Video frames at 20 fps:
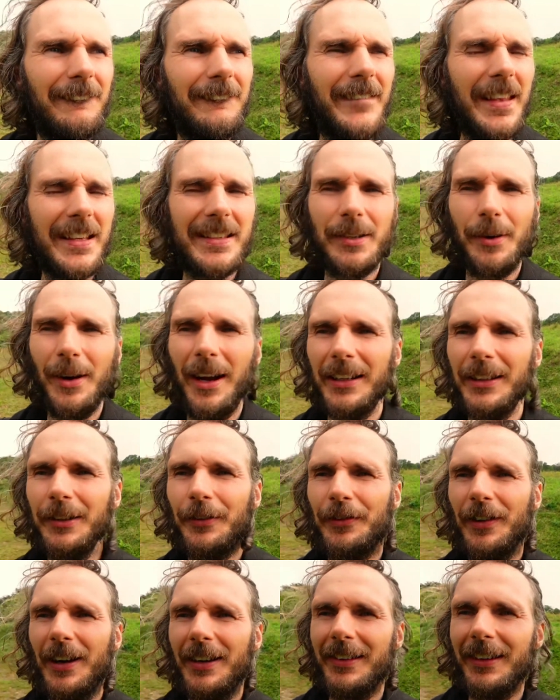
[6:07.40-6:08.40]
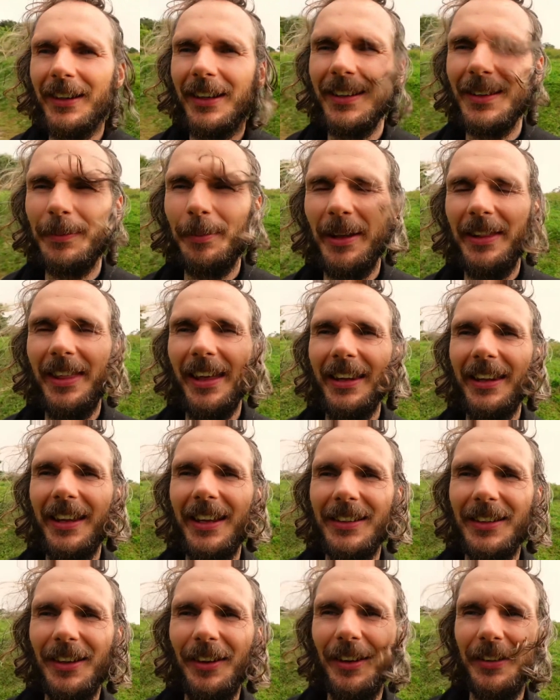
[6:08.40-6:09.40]
destructive resonance, but then
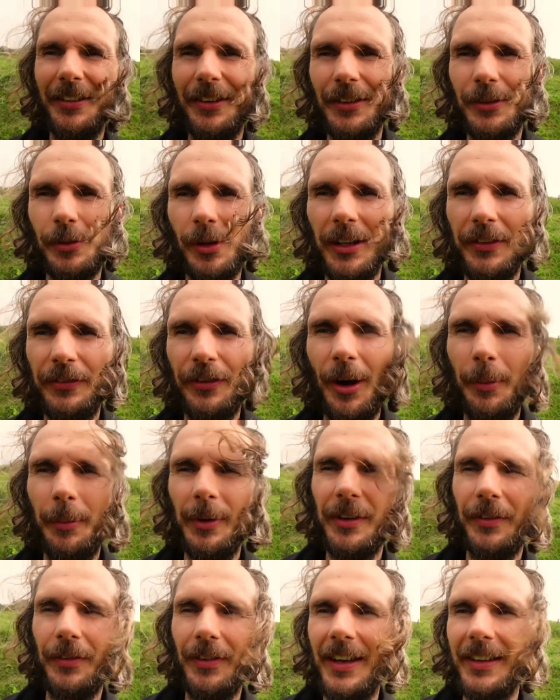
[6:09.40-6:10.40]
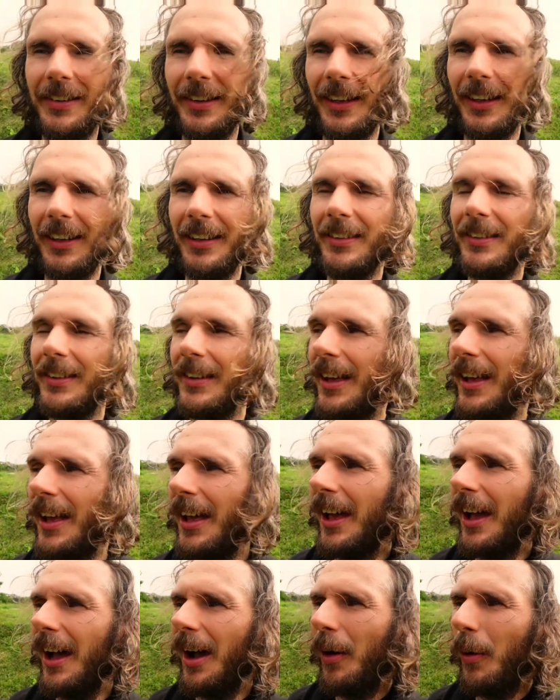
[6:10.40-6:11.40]
there's also transformative resonance
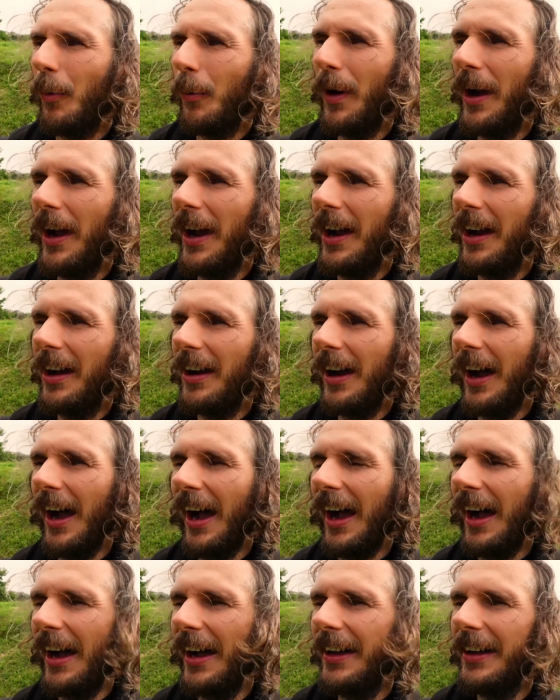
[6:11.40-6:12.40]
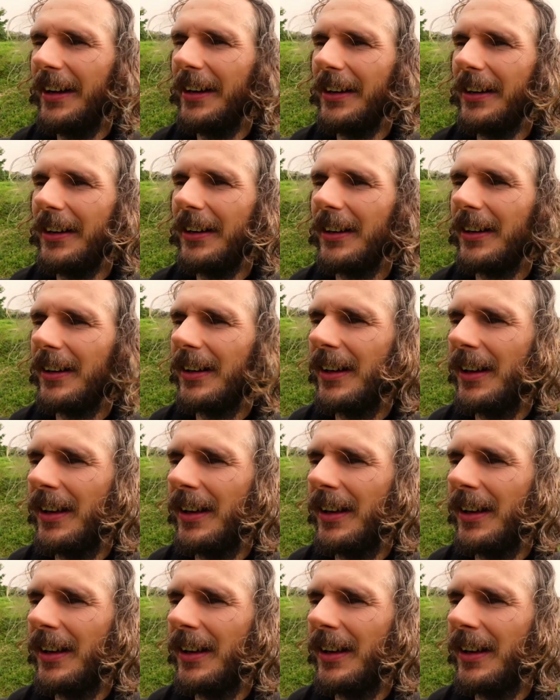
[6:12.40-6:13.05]
where a higher